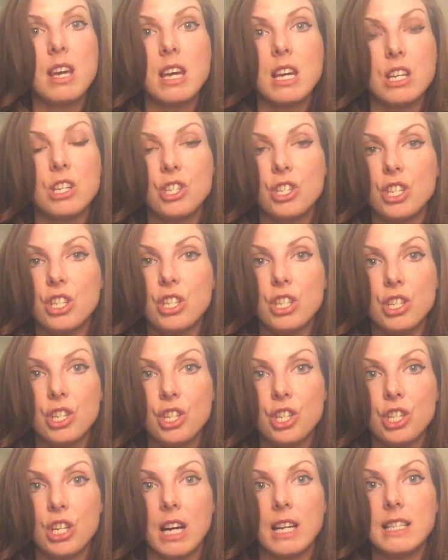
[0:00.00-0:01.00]
it. She just
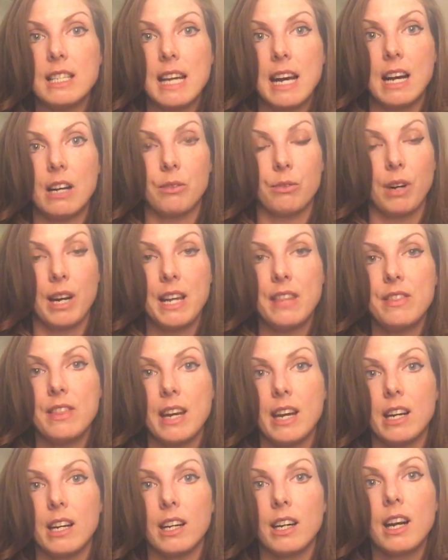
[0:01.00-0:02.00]
shut down right
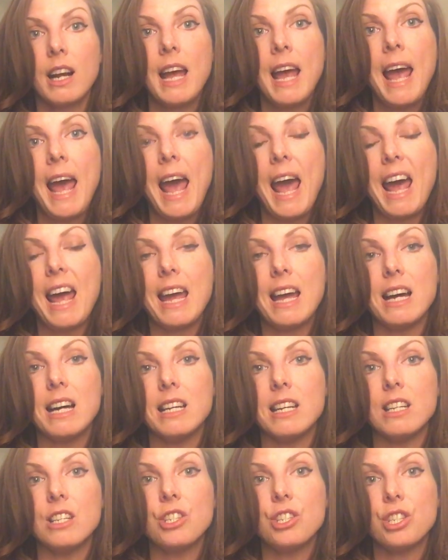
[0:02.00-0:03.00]
there.
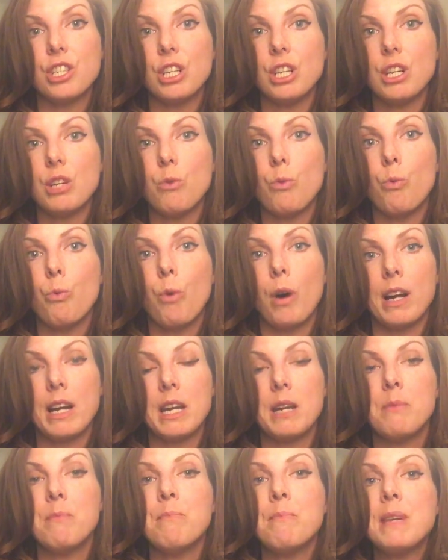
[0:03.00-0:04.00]
And she
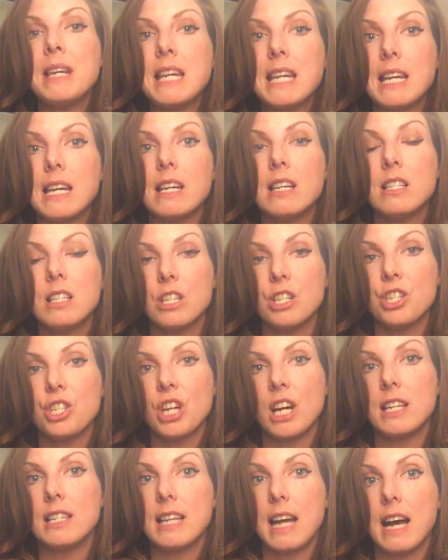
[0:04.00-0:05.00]
wanted me to
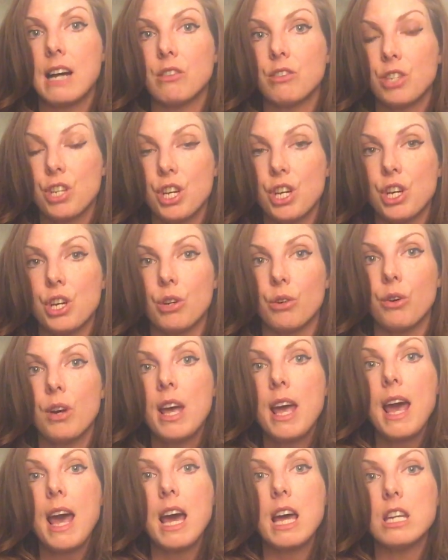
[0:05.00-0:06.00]
shut down too
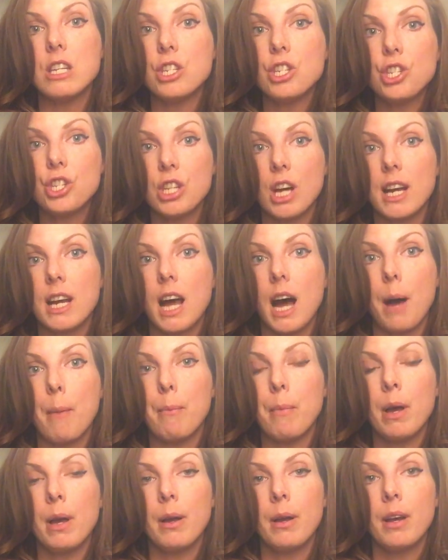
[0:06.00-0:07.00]
and shut
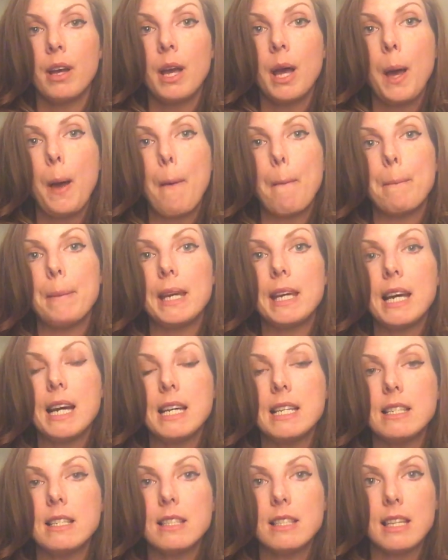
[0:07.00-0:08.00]
up.
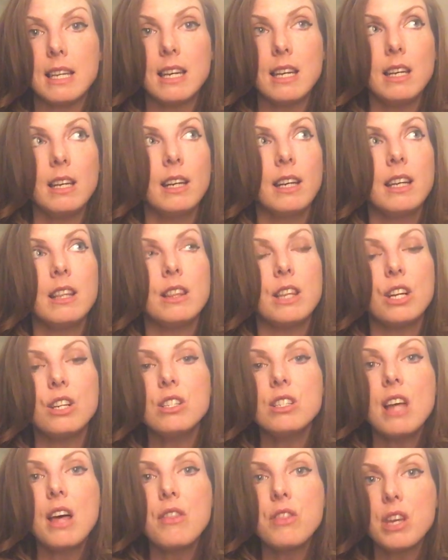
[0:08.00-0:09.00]
Because see,
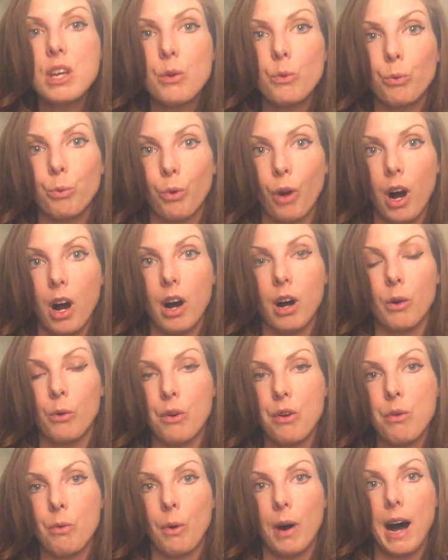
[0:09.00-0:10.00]
there's nothing wrong
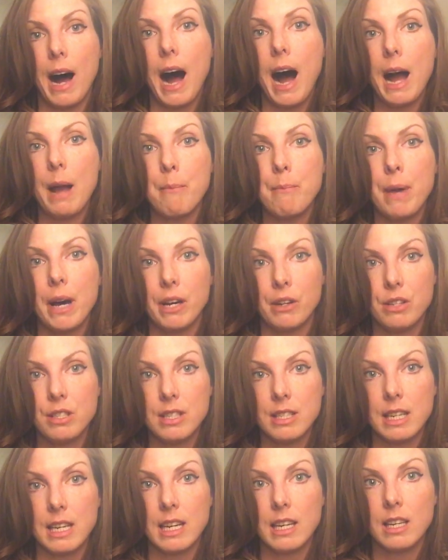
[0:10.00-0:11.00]
with what I'm
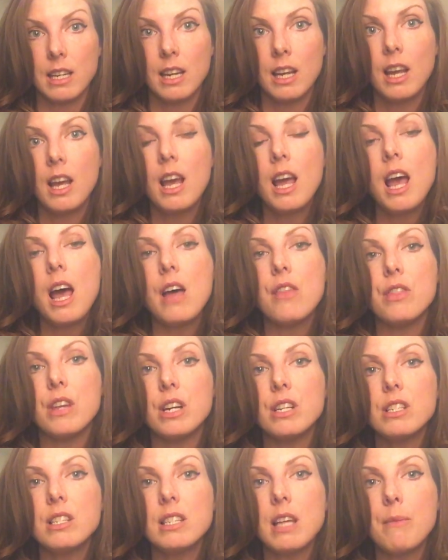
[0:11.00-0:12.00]
posting.
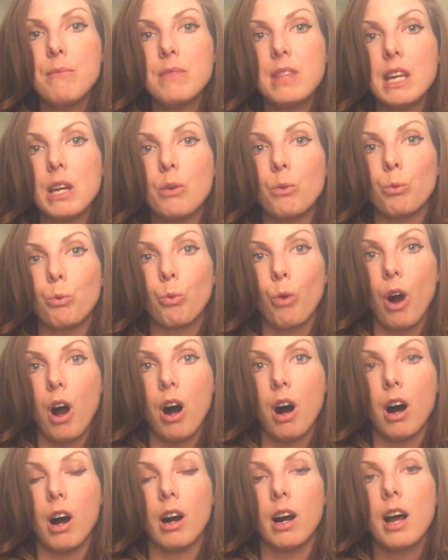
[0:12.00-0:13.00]
There's something
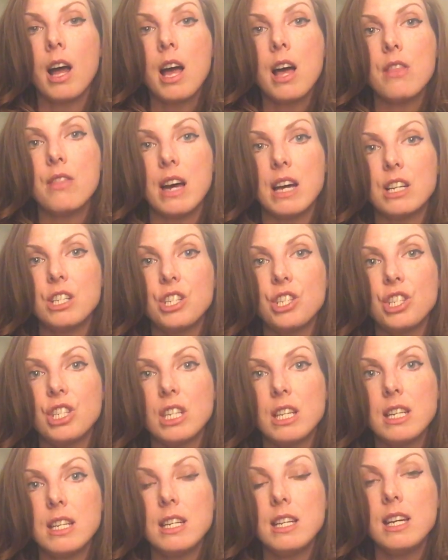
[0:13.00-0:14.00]
wrong that
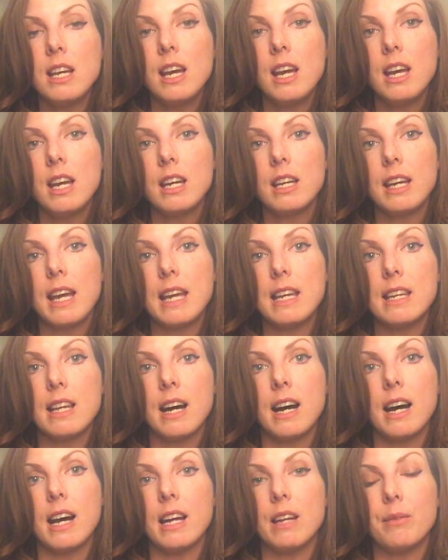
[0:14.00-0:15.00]
she
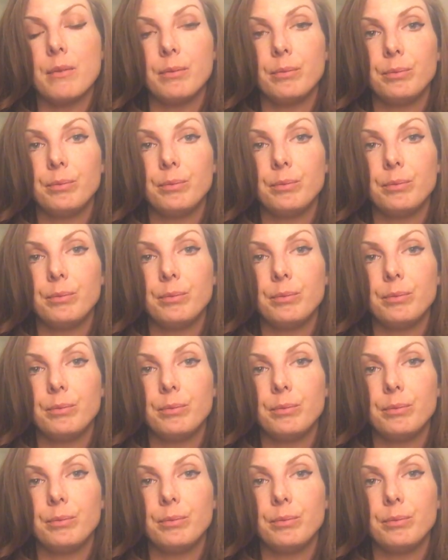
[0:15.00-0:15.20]
cannot